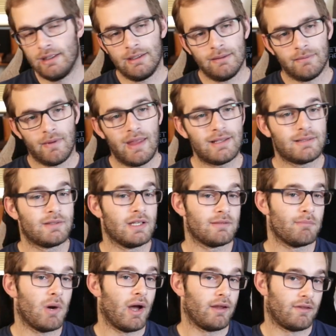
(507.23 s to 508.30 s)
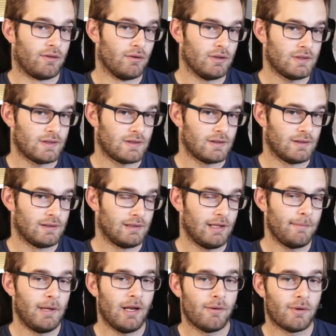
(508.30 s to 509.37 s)
But that's just my thoughts. Let
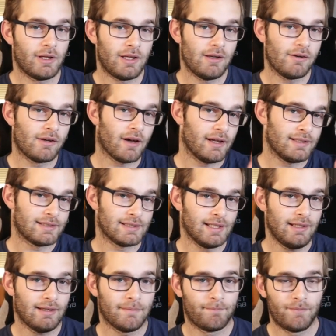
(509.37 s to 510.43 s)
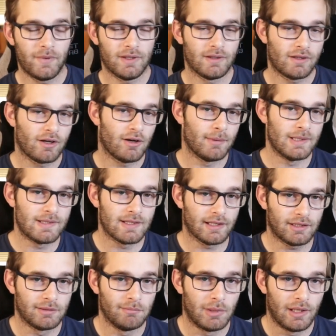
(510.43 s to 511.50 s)
me know what you guys think in the comments
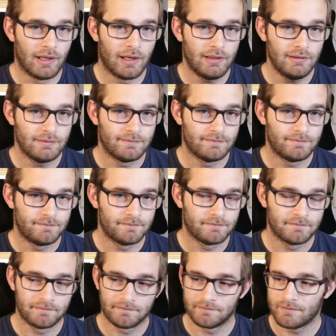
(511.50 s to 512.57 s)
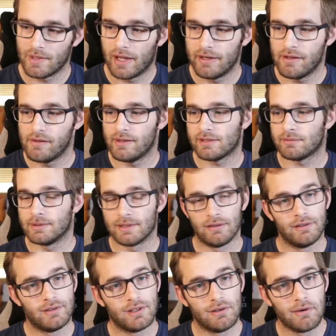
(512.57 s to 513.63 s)
section below. I know this was a
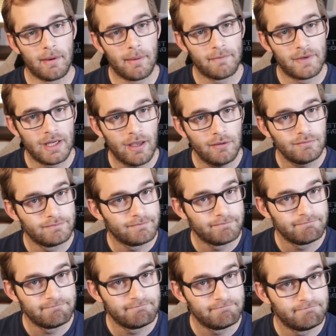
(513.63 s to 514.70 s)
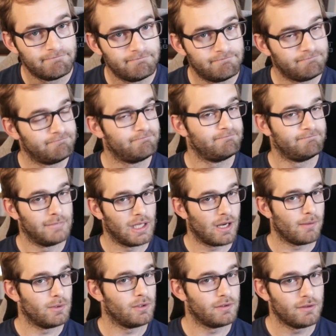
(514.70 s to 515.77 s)
lucid dreaming video, but
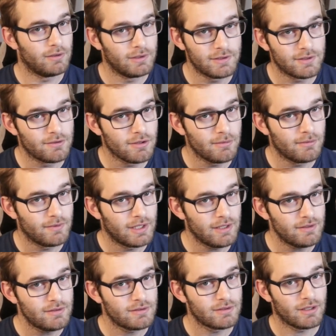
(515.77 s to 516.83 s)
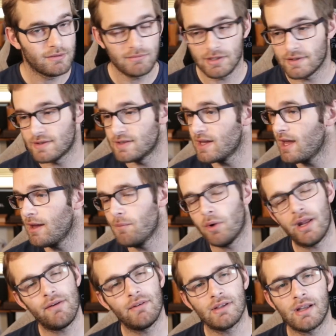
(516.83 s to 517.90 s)
I'm not doing lucid dreaming videos, so I'm just saying
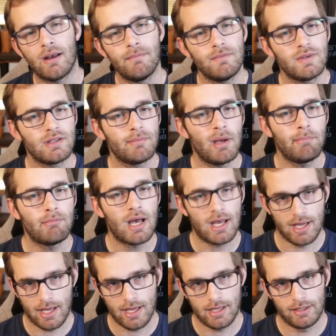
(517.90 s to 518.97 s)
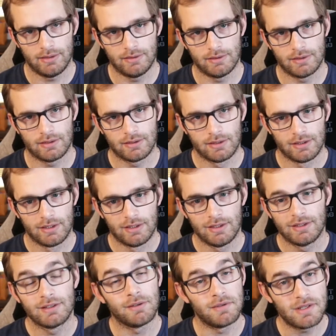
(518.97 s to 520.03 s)
whatever comes to my mind.
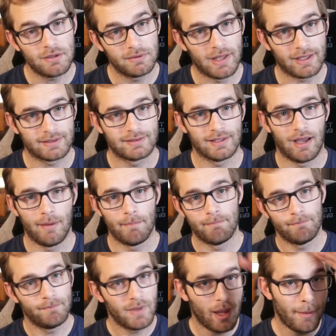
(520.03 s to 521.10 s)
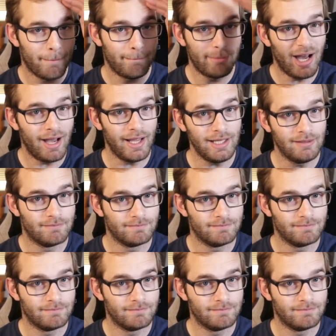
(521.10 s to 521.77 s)
So until next time, bye.